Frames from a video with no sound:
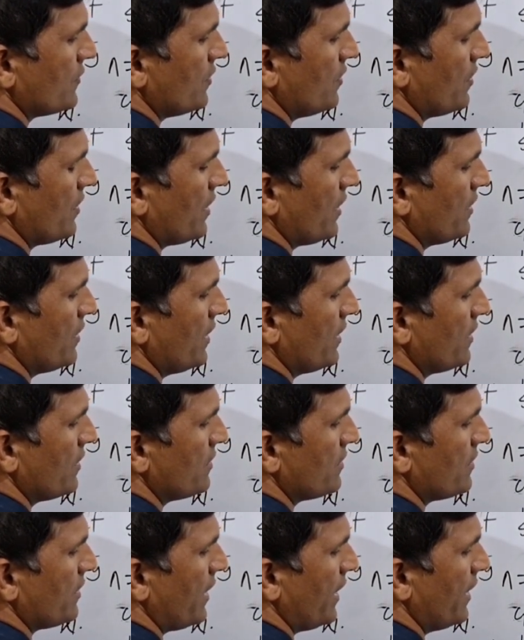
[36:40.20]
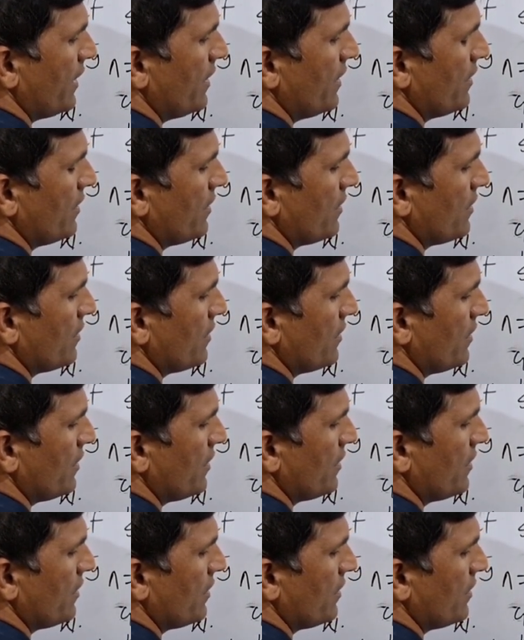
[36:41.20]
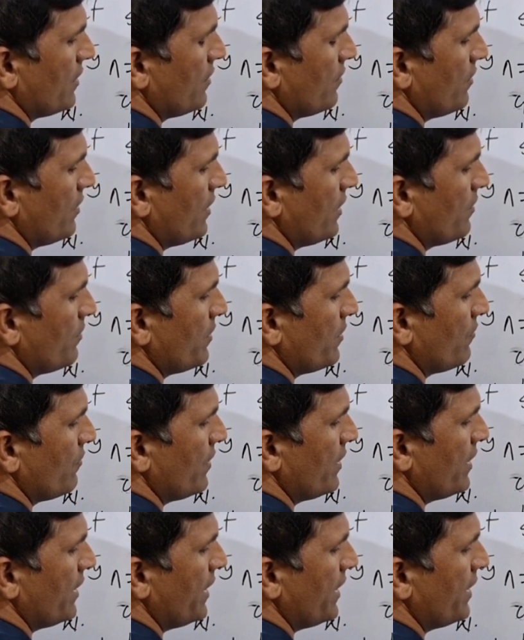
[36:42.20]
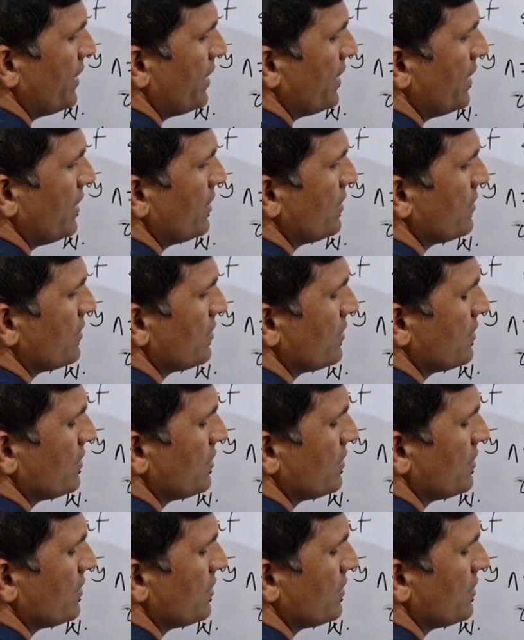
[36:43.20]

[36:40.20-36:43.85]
Okay, that is 10 divided by 180,